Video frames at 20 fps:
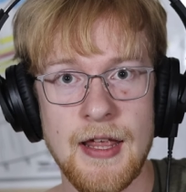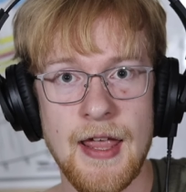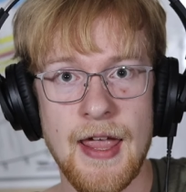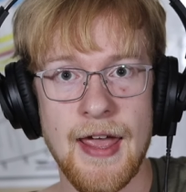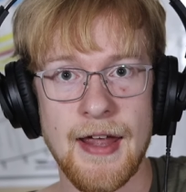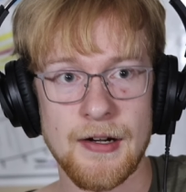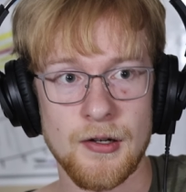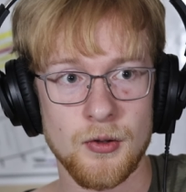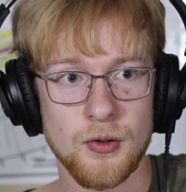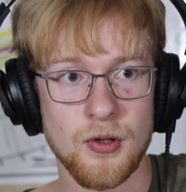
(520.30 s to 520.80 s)

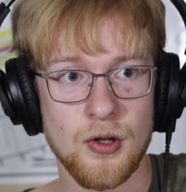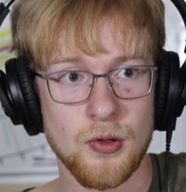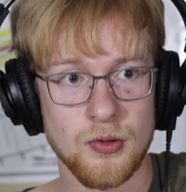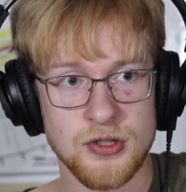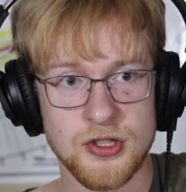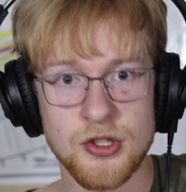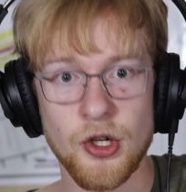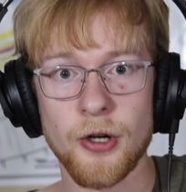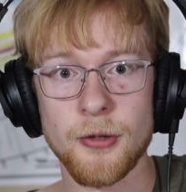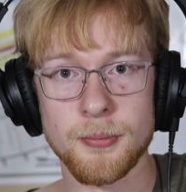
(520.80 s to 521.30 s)
And it will
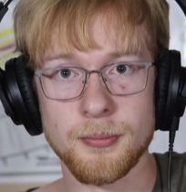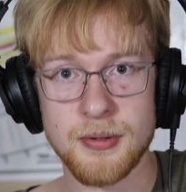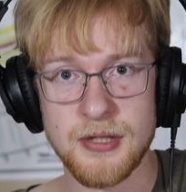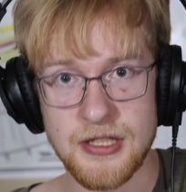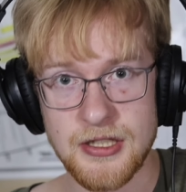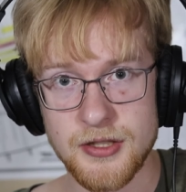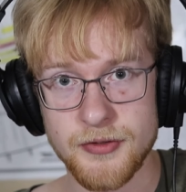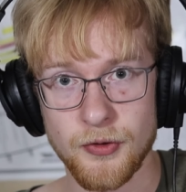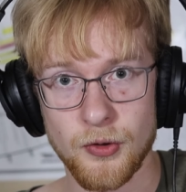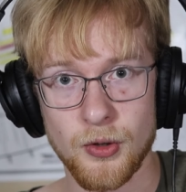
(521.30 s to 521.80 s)
start
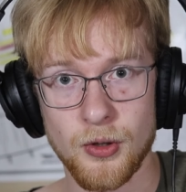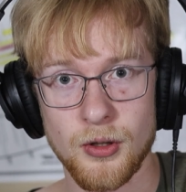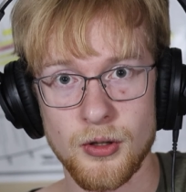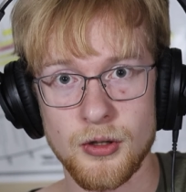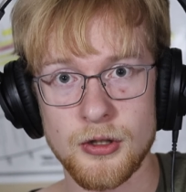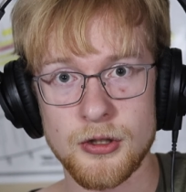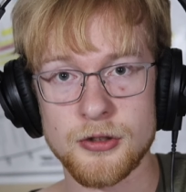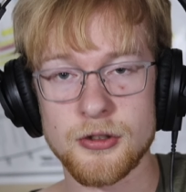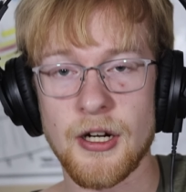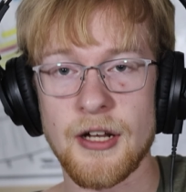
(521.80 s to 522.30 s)
peaceful,
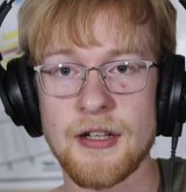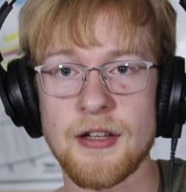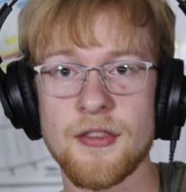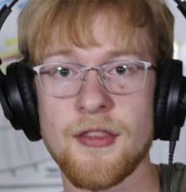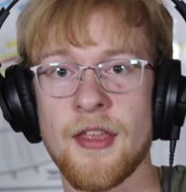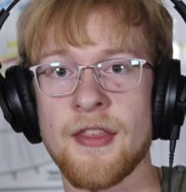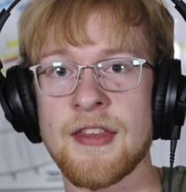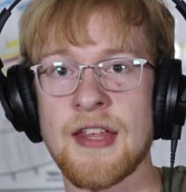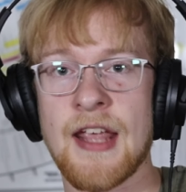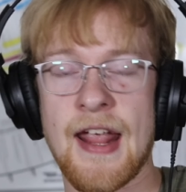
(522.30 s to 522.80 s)
right? And
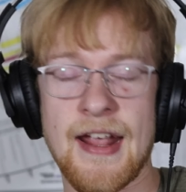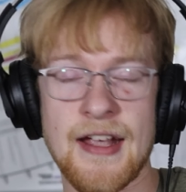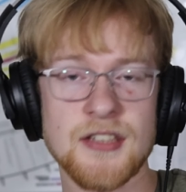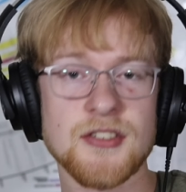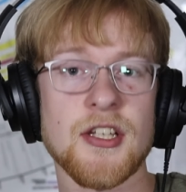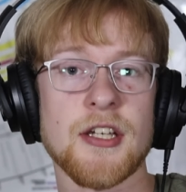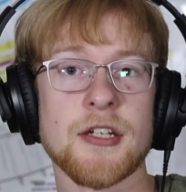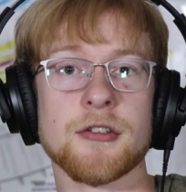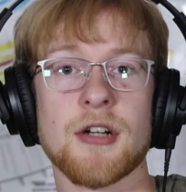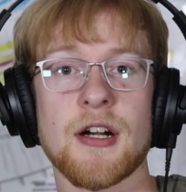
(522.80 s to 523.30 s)
then the
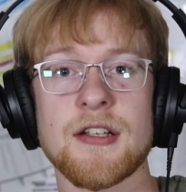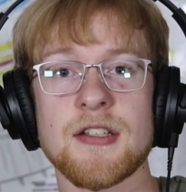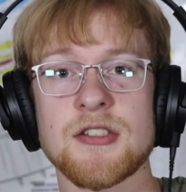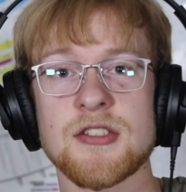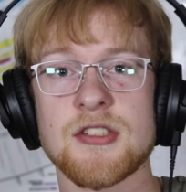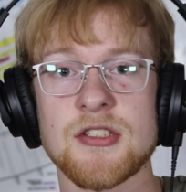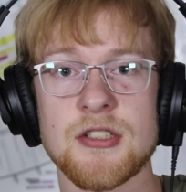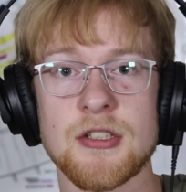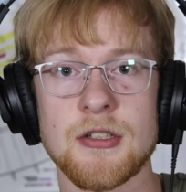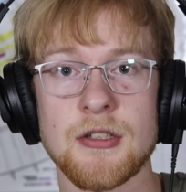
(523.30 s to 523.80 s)

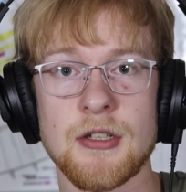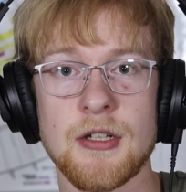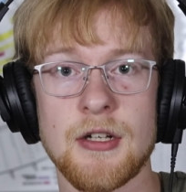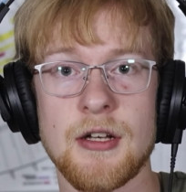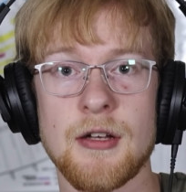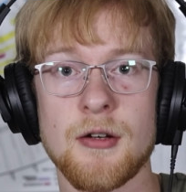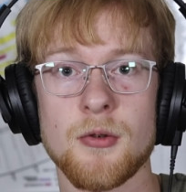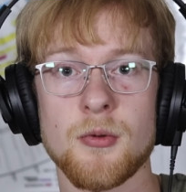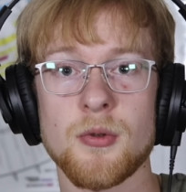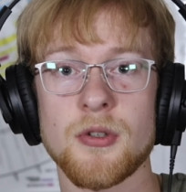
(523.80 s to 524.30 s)
Antichrist,
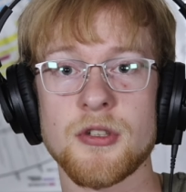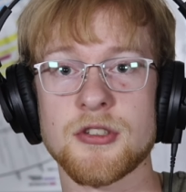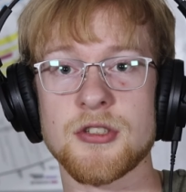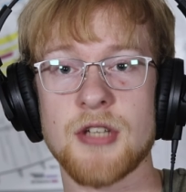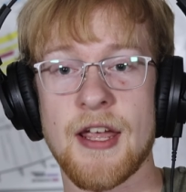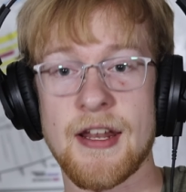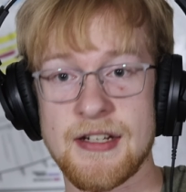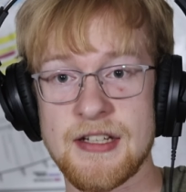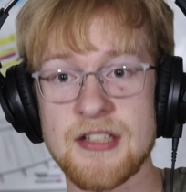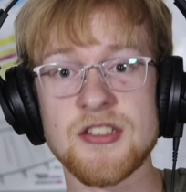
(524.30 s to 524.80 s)

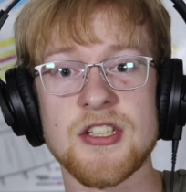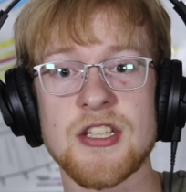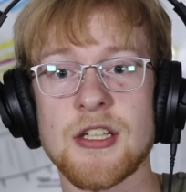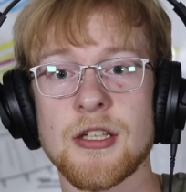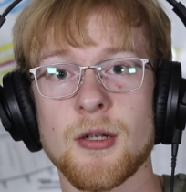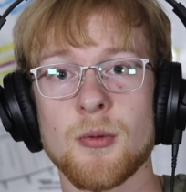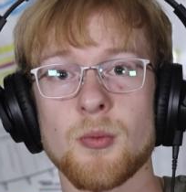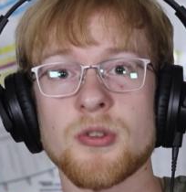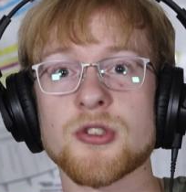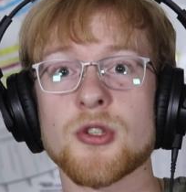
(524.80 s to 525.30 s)
and his
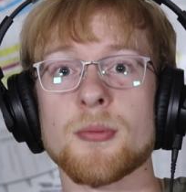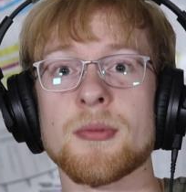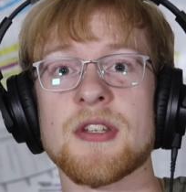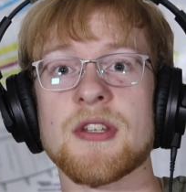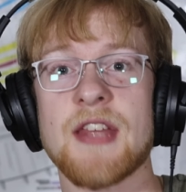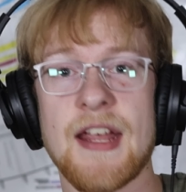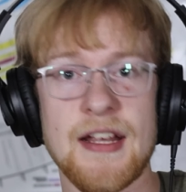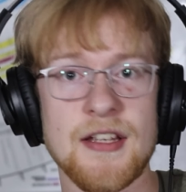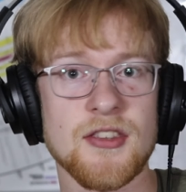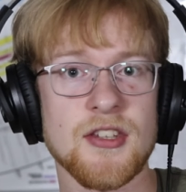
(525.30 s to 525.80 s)
kingdom, which will be
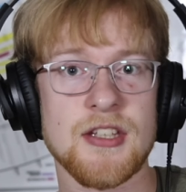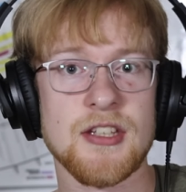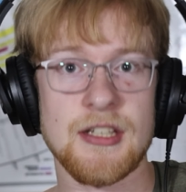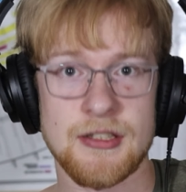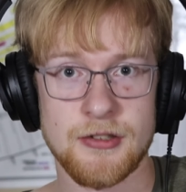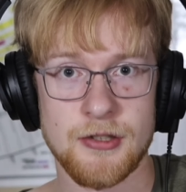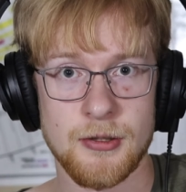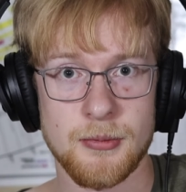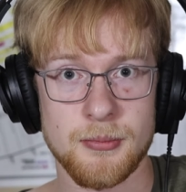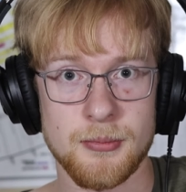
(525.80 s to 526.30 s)
the eighth
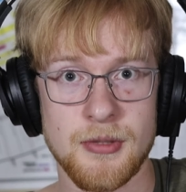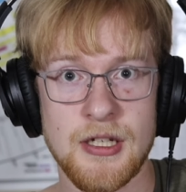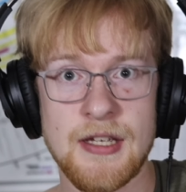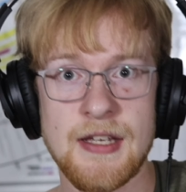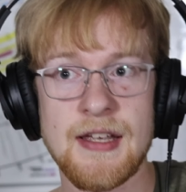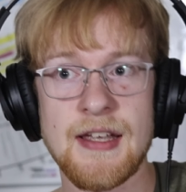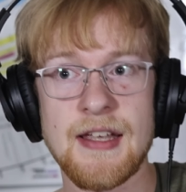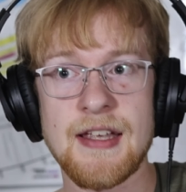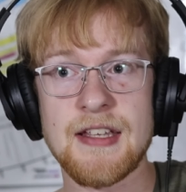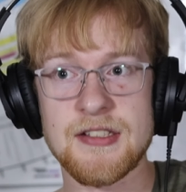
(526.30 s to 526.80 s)
kingdom,
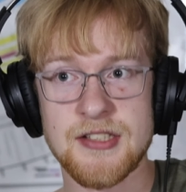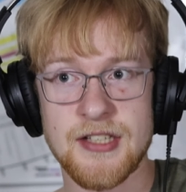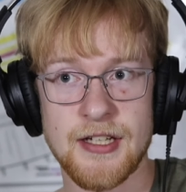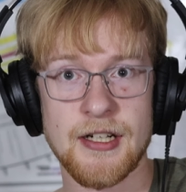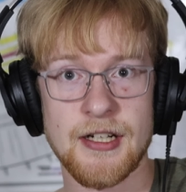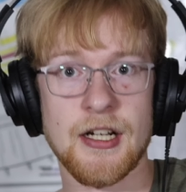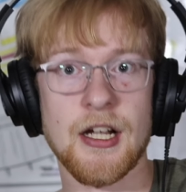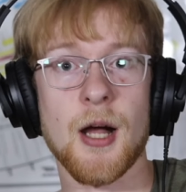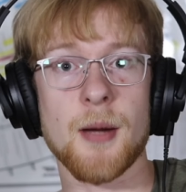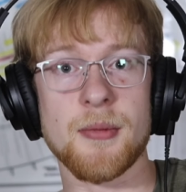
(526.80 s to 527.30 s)
is going
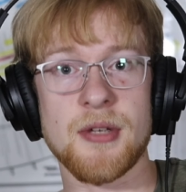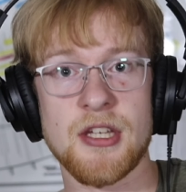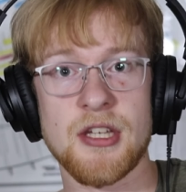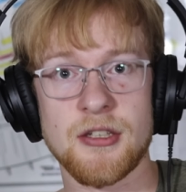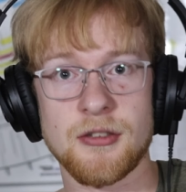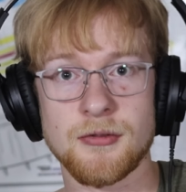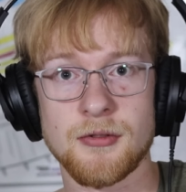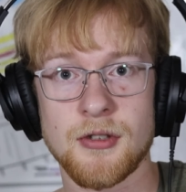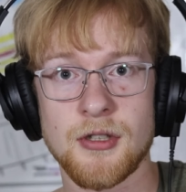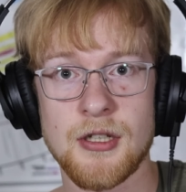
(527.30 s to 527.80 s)
to come
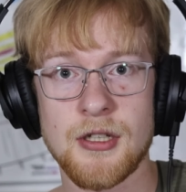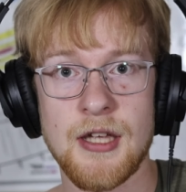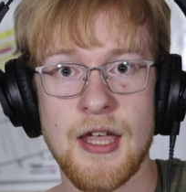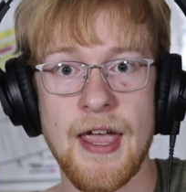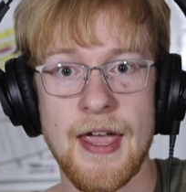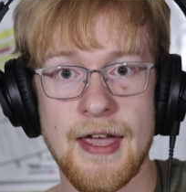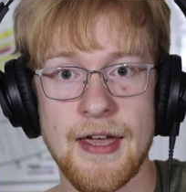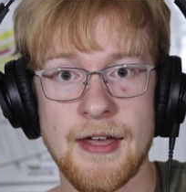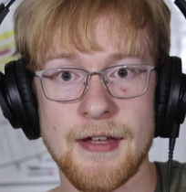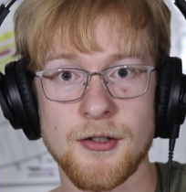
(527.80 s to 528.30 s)
in
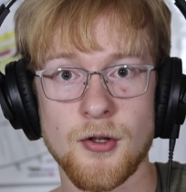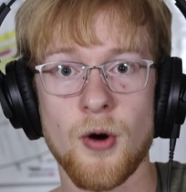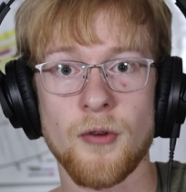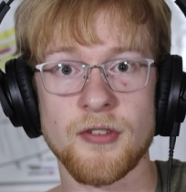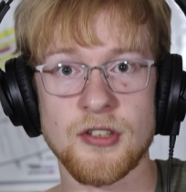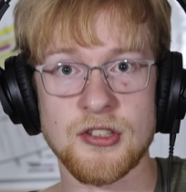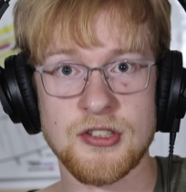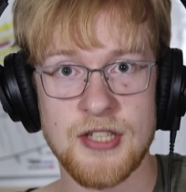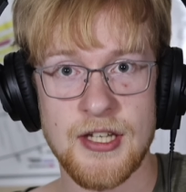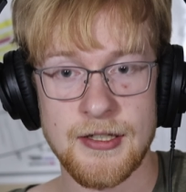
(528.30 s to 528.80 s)
and
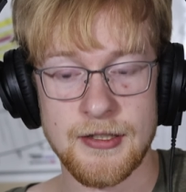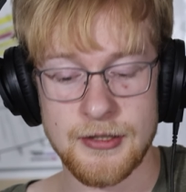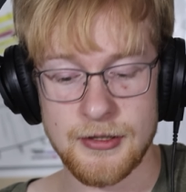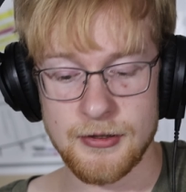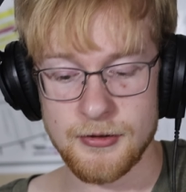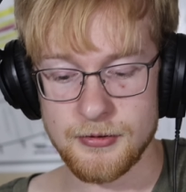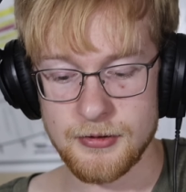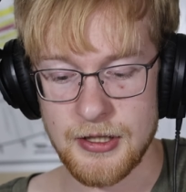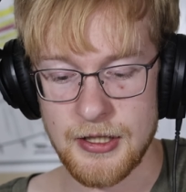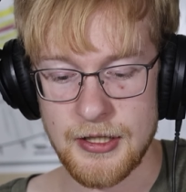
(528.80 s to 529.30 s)
overtake it.
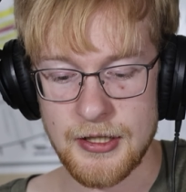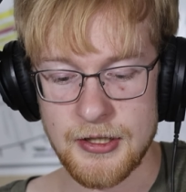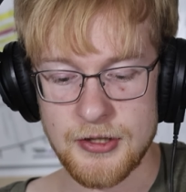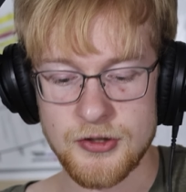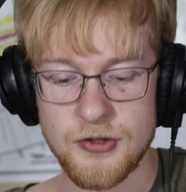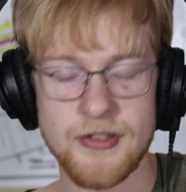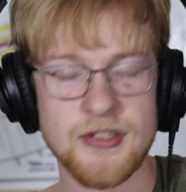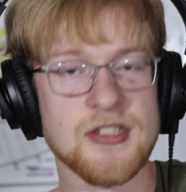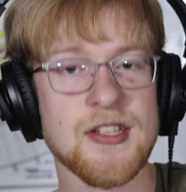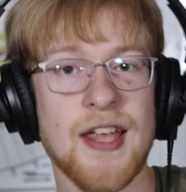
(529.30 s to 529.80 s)

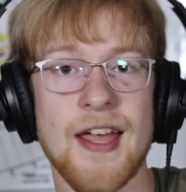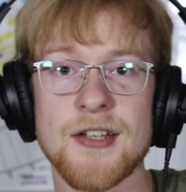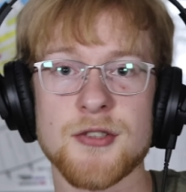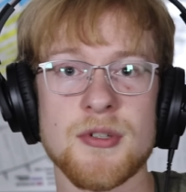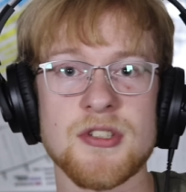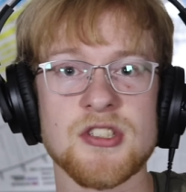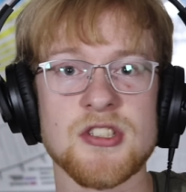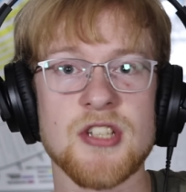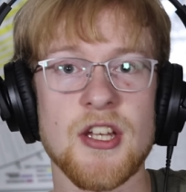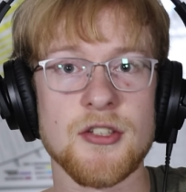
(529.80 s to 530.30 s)
So the statue
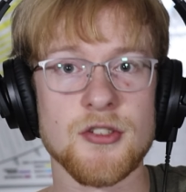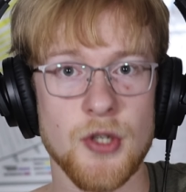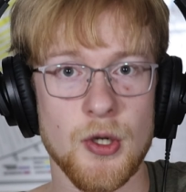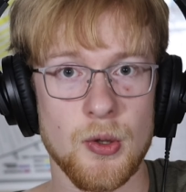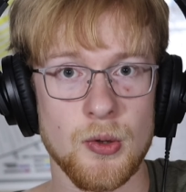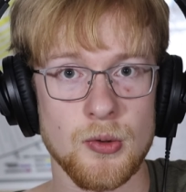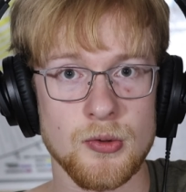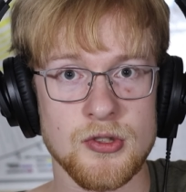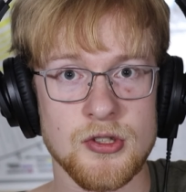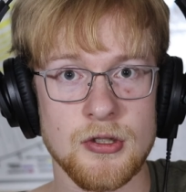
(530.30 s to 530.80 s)
has 10
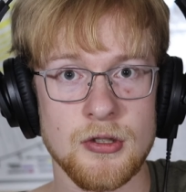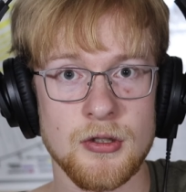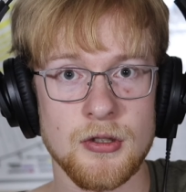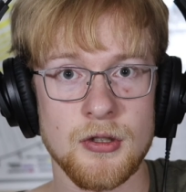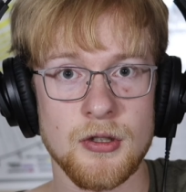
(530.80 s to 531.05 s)
toes.